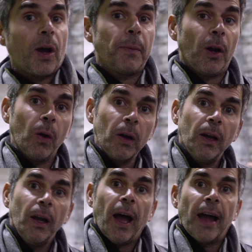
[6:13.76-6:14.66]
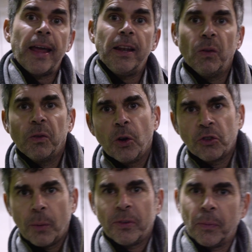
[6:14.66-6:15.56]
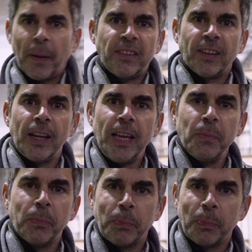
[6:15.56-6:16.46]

come along and then your job is to basically